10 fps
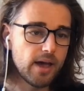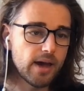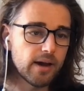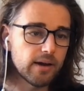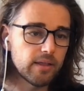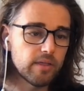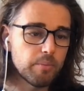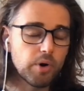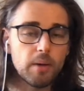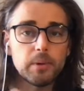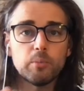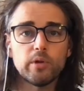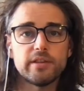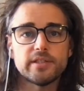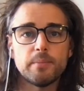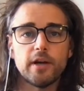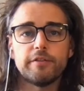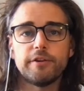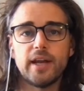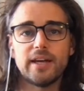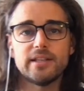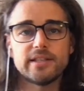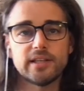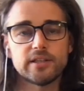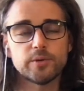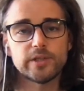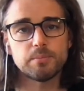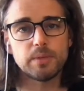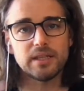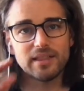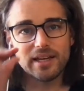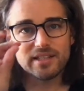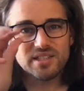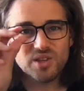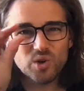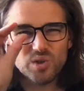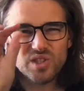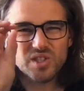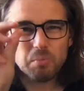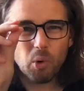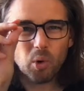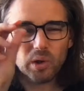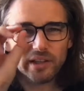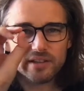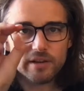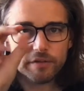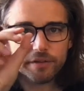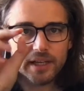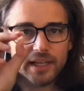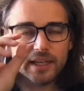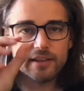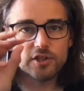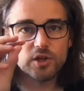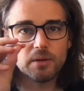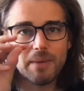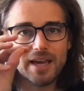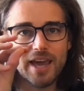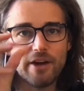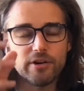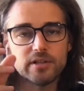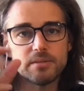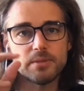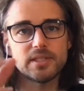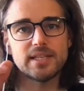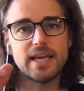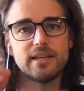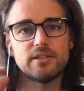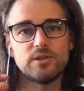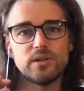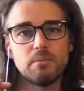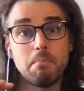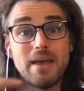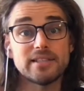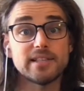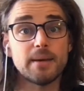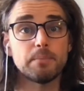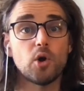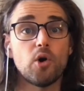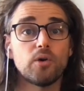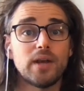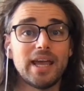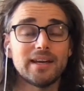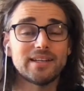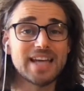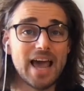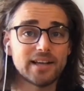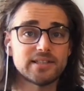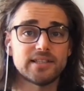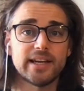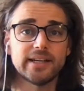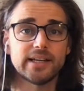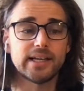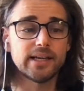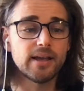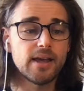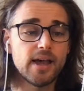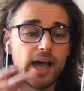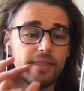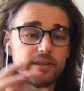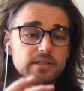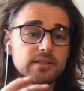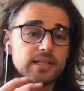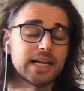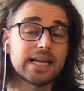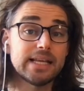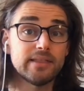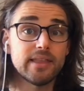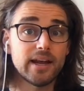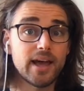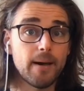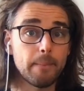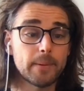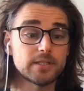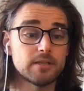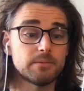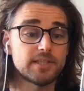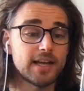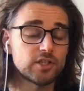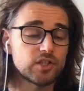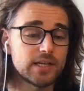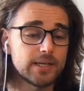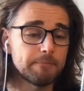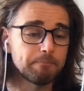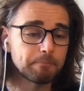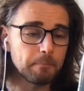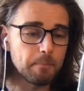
The problem with the smartphone editing has always been that it's so small and so finicky that you can make errors, mistakes, you can mess up your own edit accidentally, and this has cleaned that up substantially.